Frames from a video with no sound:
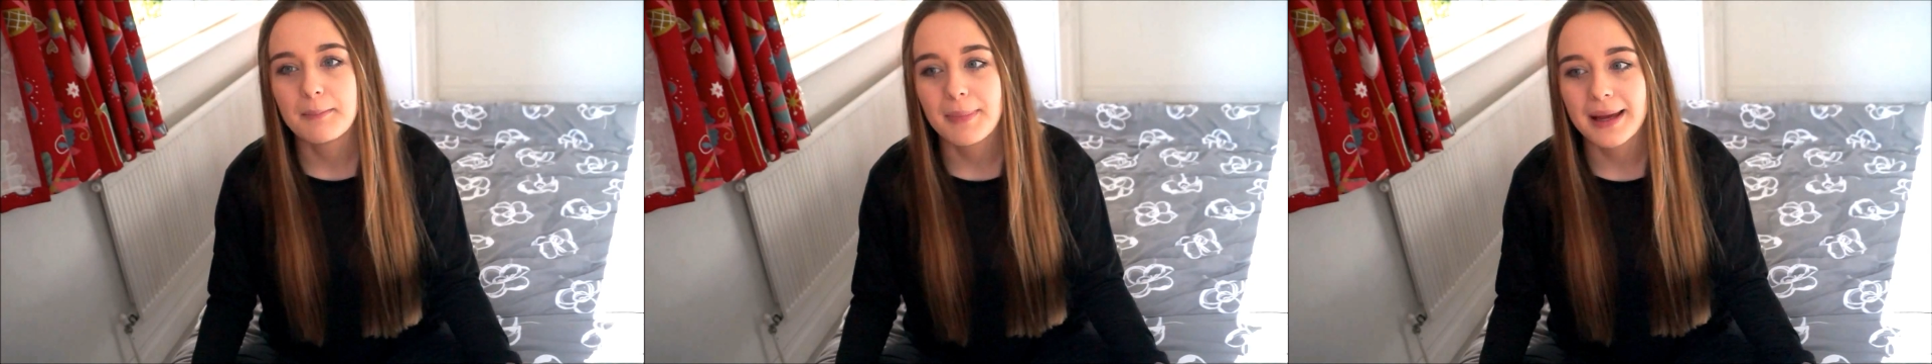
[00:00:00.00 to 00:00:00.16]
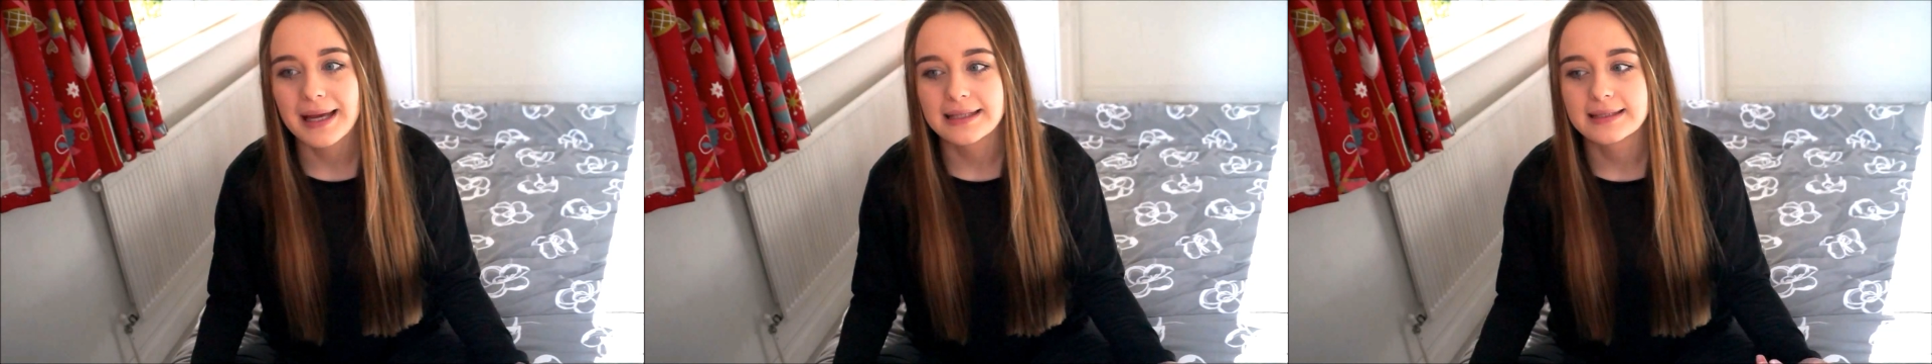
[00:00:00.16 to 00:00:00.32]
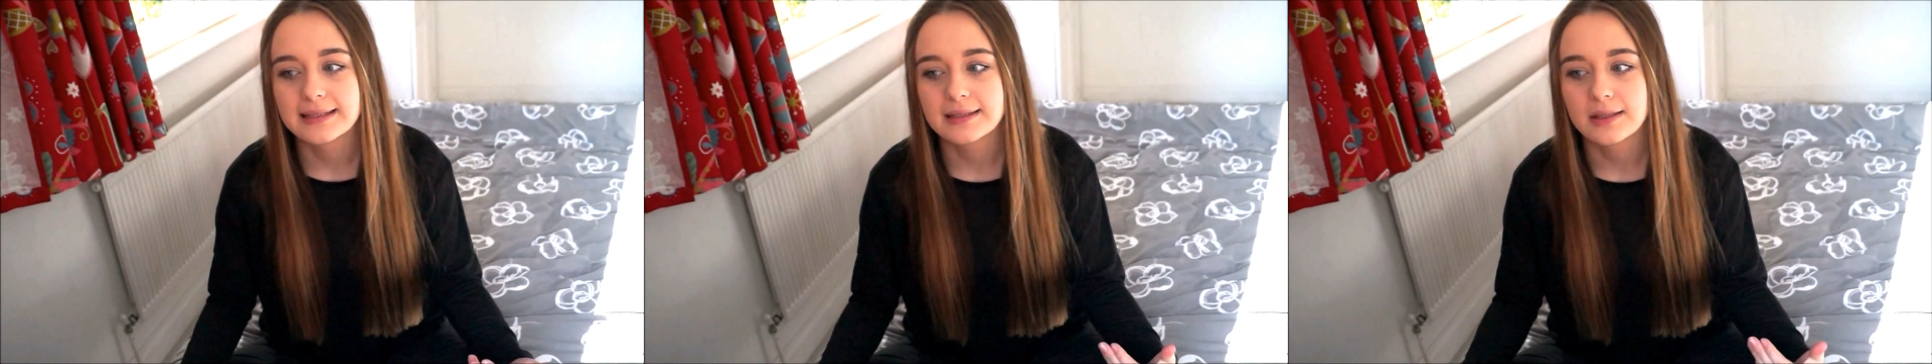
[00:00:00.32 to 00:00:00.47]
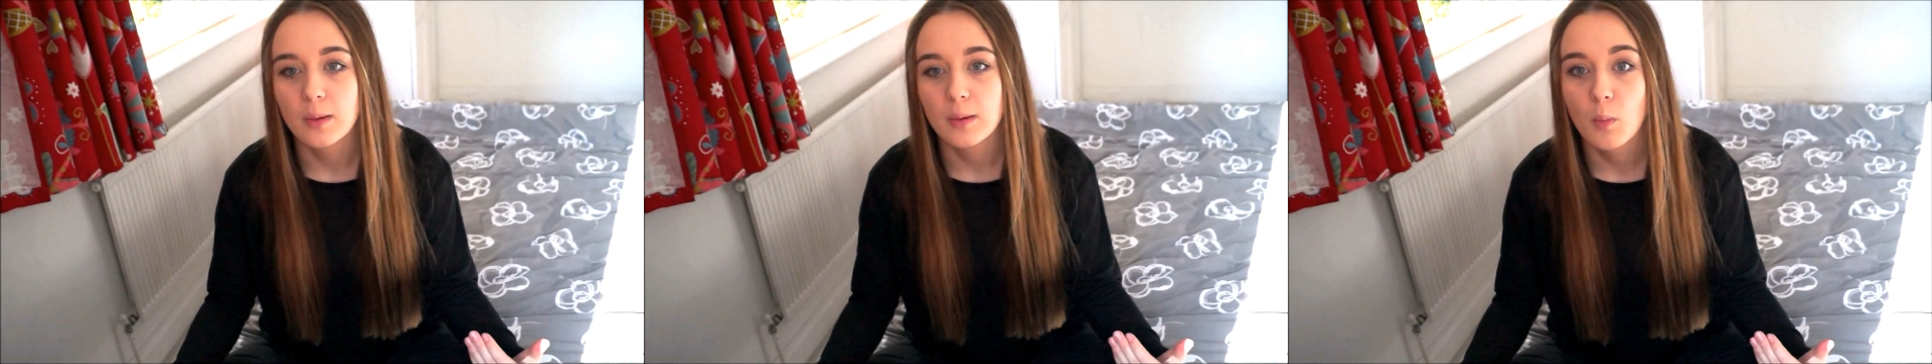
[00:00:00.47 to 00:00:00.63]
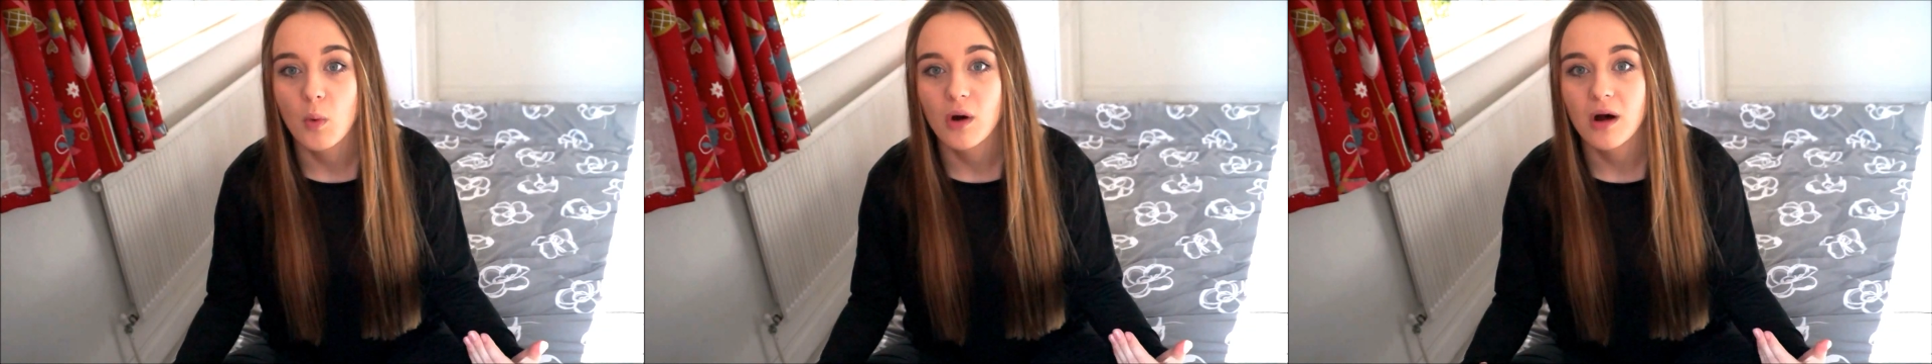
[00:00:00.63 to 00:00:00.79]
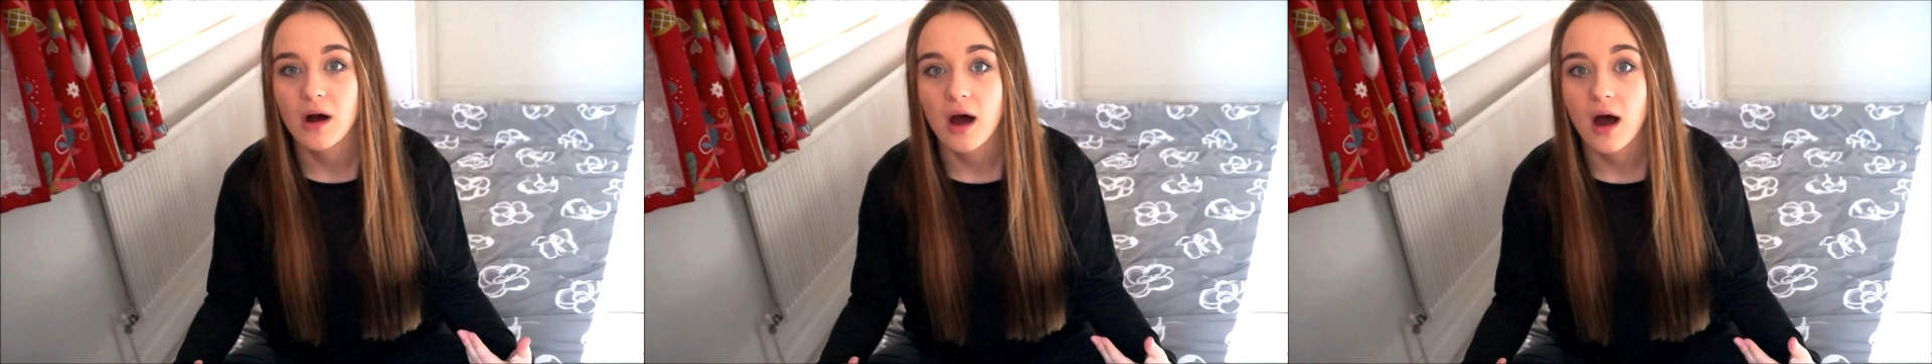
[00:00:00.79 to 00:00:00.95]
based on
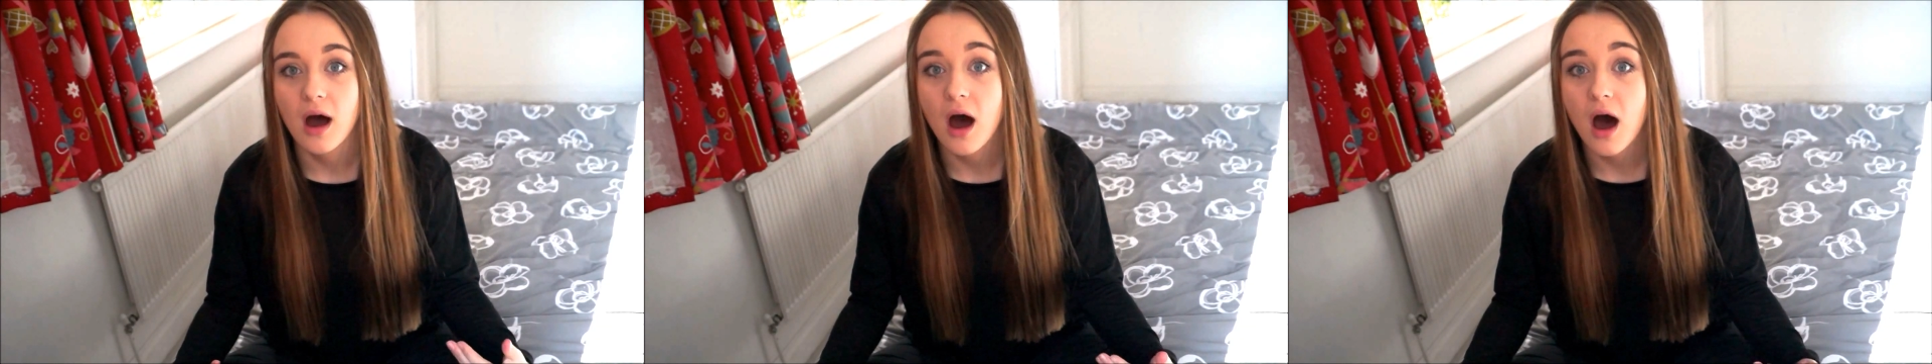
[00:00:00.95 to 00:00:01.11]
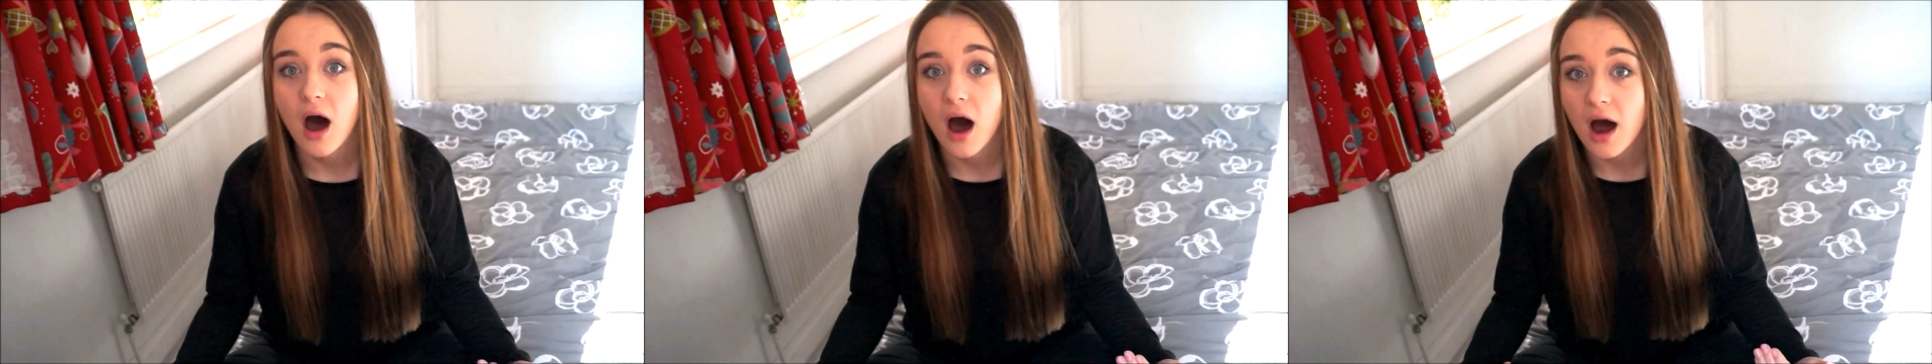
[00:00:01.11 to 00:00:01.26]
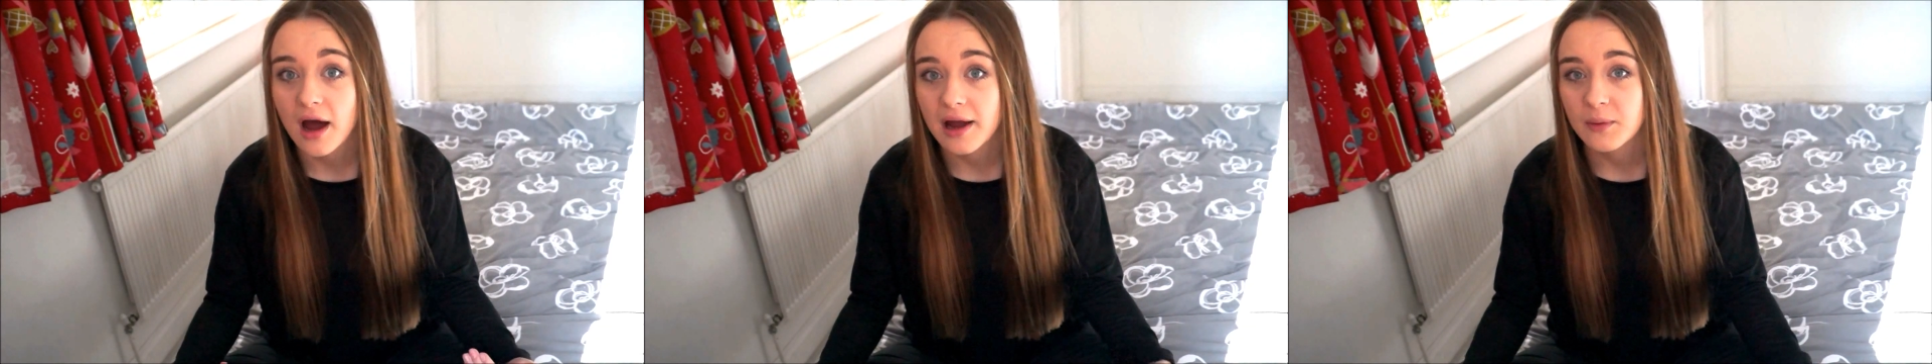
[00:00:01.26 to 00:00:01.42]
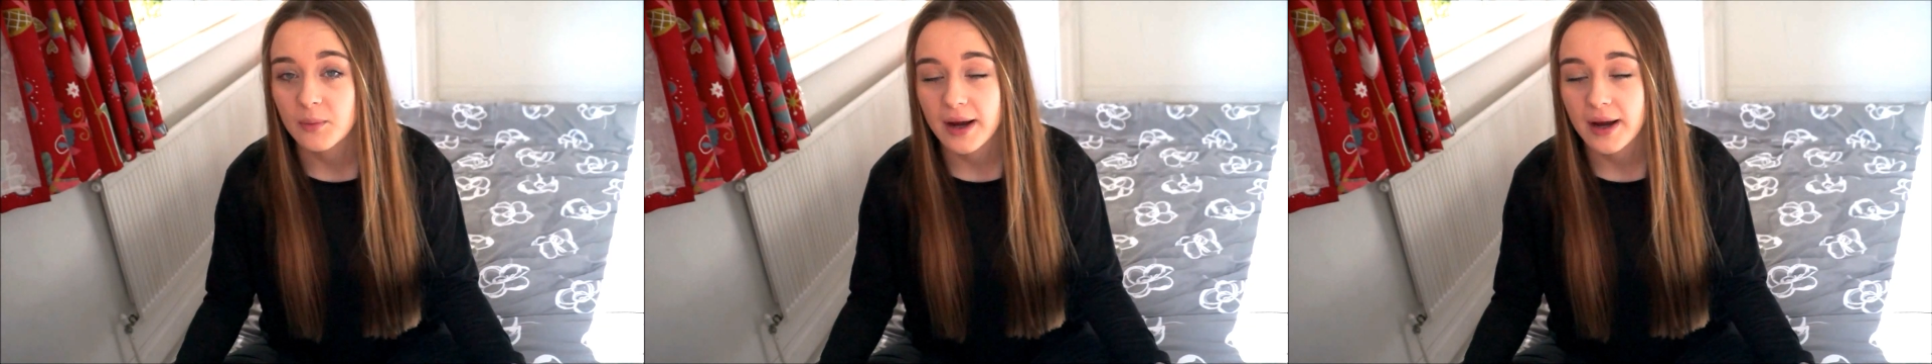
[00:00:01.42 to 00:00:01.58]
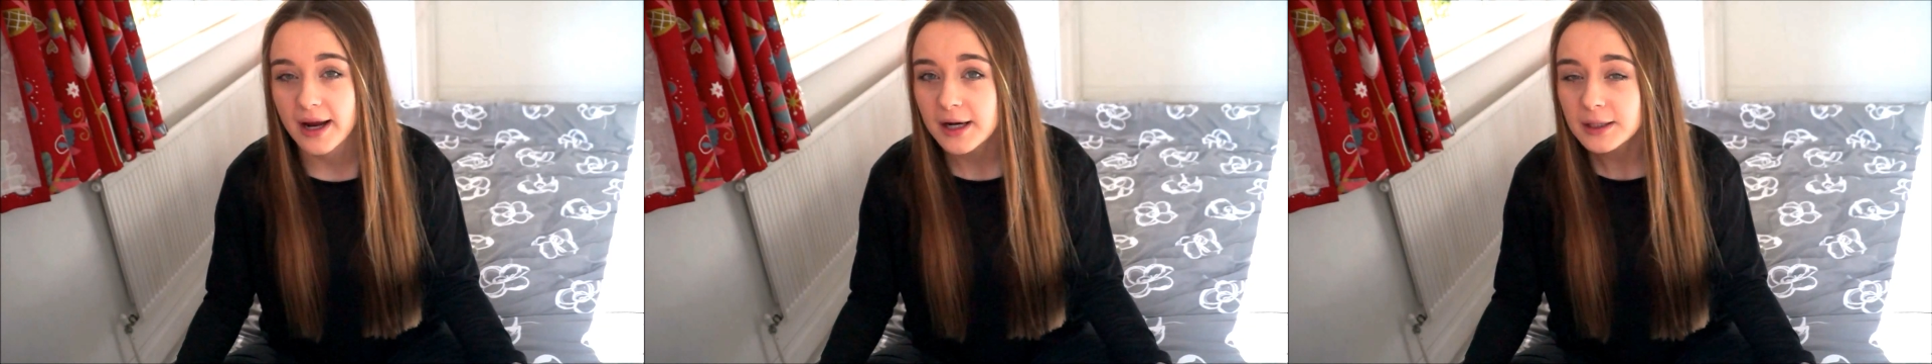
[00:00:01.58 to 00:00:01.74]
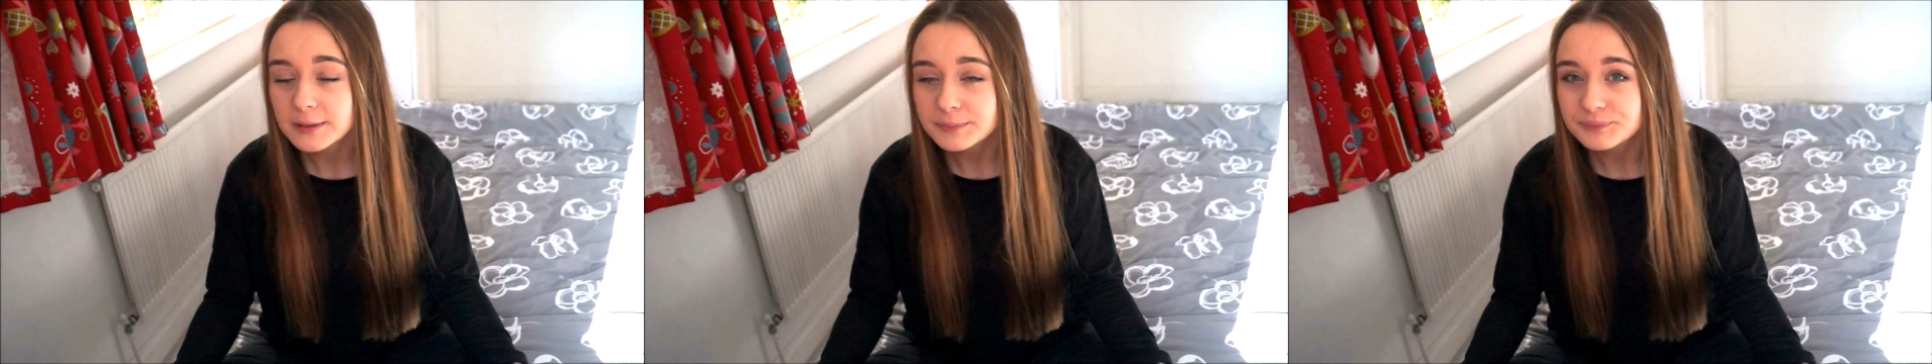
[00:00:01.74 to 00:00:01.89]
what I
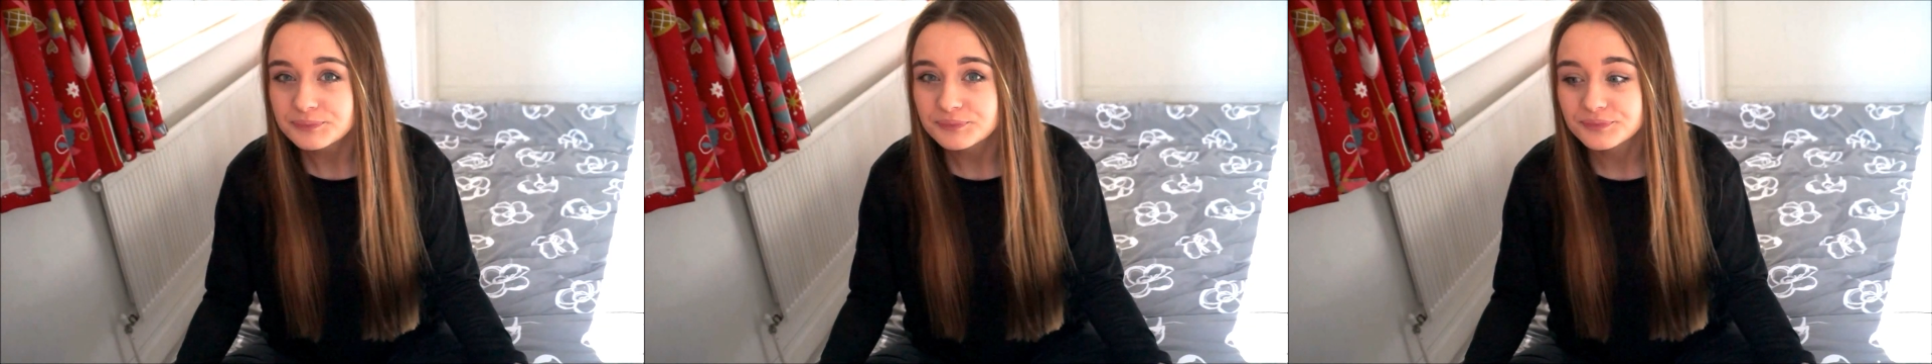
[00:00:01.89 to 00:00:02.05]
wear.